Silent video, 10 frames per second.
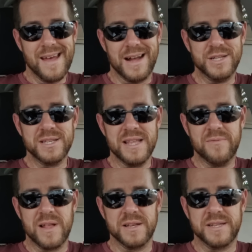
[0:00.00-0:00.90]
I just
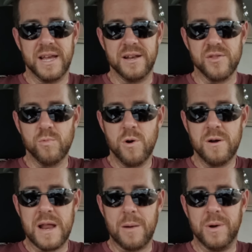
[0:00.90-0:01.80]
left without saying another
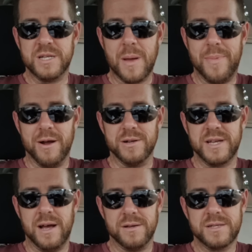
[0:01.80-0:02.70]
word and went to my parents'
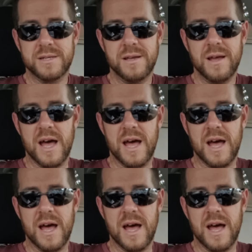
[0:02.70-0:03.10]
house.